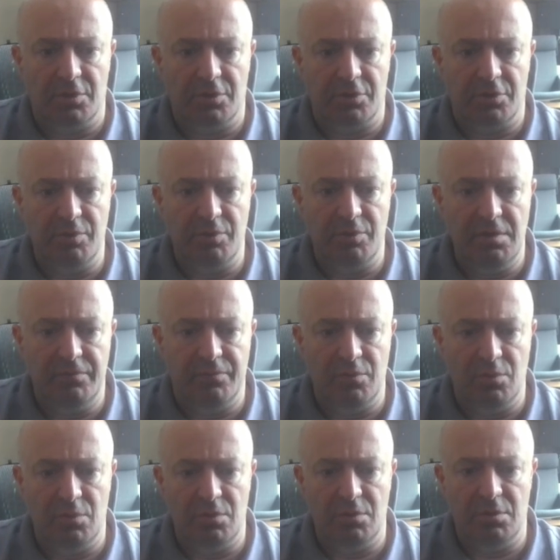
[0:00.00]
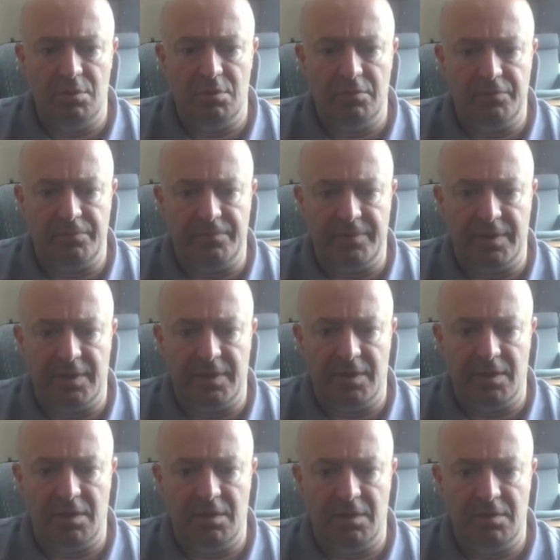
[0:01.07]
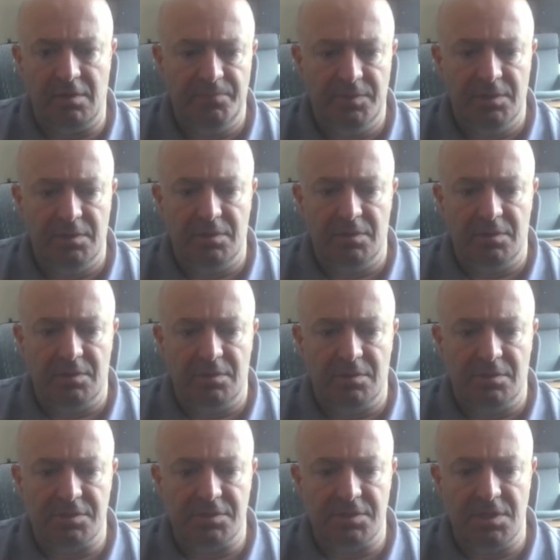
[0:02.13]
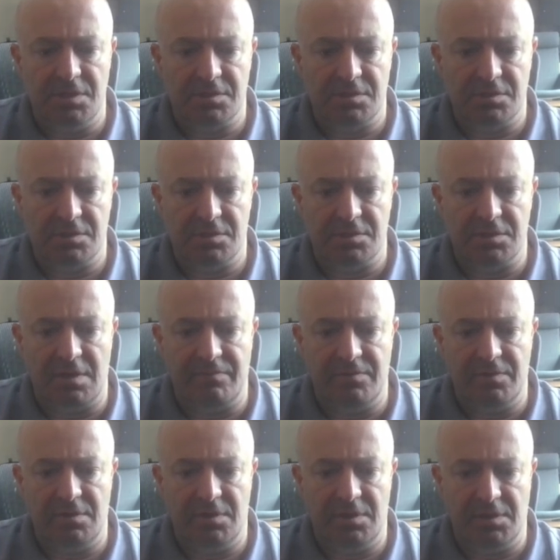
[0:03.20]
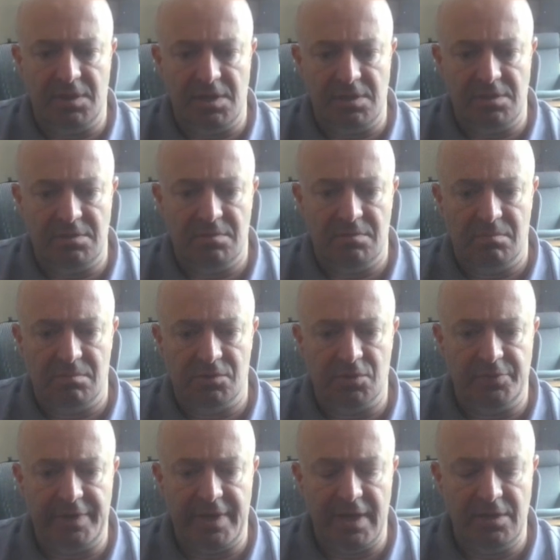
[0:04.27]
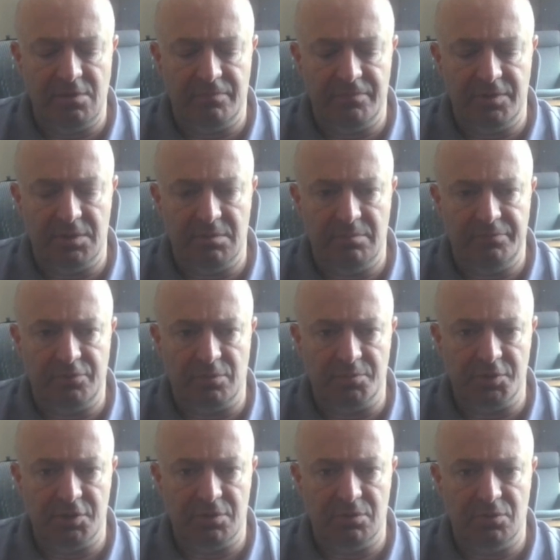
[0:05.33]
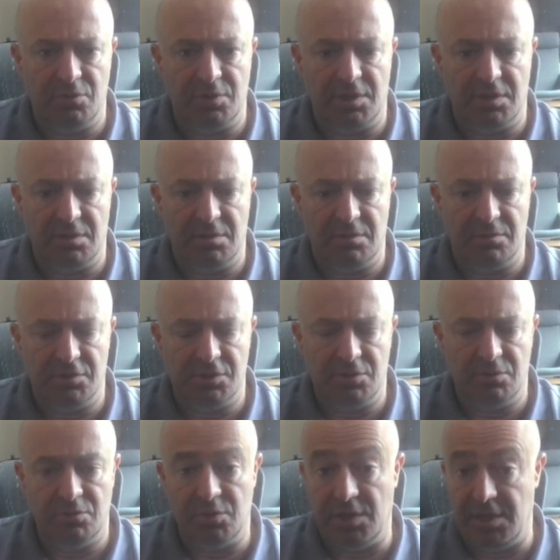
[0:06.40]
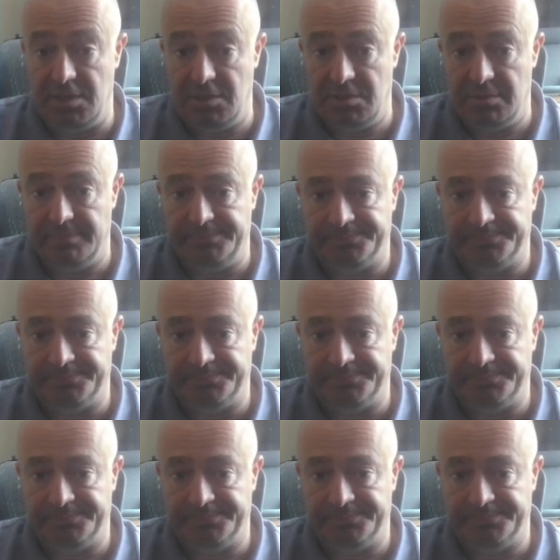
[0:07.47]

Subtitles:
3, 4, 5, 6, 7, and 8. So 9 of them from 0 to 8.